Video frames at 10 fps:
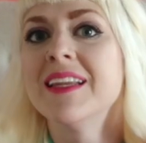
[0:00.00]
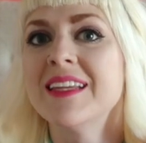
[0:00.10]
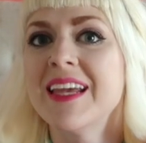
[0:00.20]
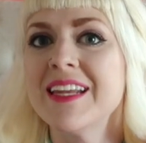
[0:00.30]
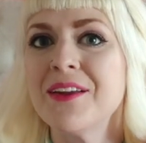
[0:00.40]

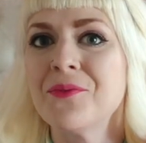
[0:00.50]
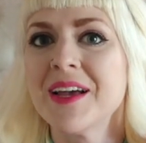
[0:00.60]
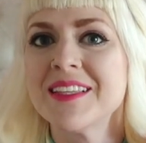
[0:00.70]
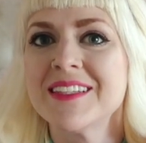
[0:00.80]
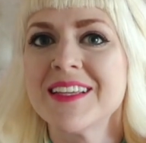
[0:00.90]
Nadine
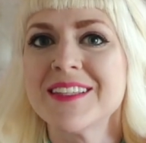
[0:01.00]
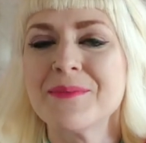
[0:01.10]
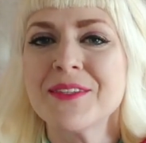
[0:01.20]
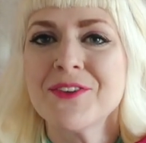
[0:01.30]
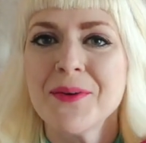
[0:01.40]
West
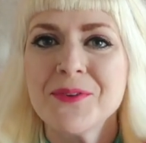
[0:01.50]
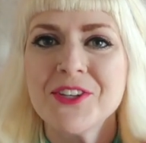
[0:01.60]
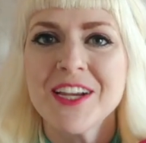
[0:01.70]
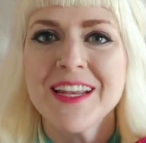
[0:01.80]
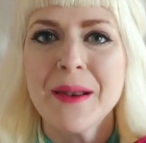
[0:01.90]

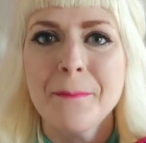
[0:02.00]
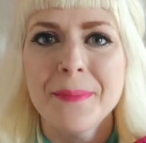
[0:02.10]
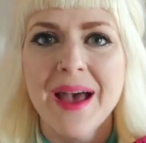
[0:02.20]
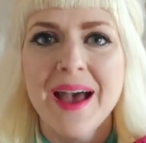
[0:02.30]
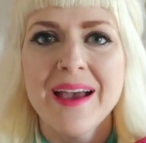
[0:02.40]
subscription
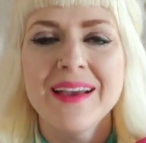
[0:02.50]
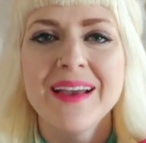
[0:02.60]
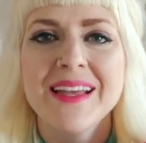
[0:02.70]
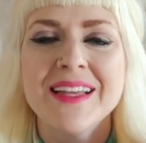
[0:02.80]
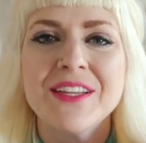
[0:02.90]

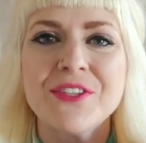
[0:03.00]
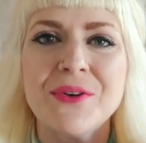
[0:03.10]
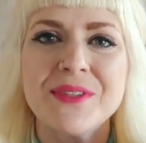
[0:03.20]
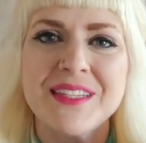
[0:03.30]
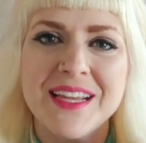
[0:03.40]
bag.
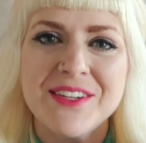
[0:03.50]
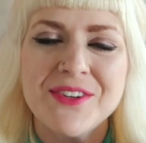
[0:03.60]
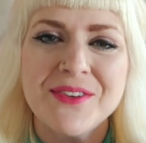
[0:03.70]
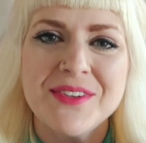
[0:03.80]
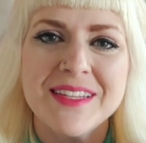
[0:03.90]
So stay
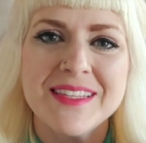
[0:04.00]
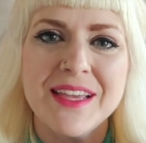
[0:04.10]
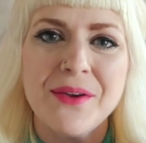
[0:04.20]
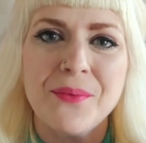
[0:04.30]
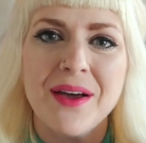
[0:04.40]
tuned to
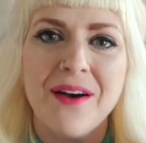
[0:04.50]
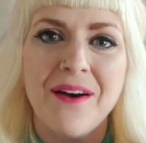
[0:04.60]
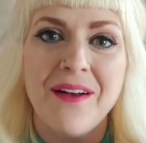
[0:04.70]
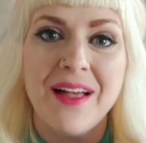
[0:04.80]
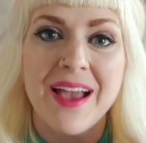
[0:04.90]
see what
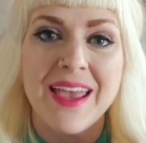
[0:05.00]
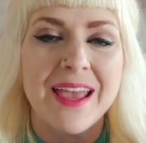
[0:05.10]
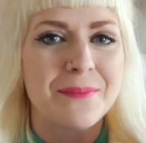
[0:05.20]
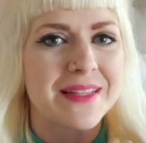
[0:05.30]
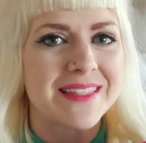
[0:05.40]
all
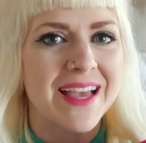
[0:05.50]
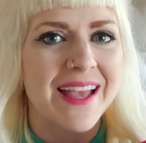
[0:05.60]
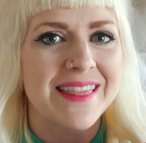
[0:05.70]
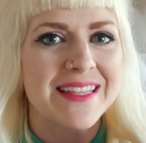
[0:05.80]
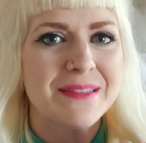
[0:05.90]
came
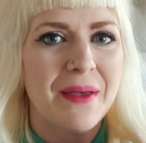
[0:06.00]
inside this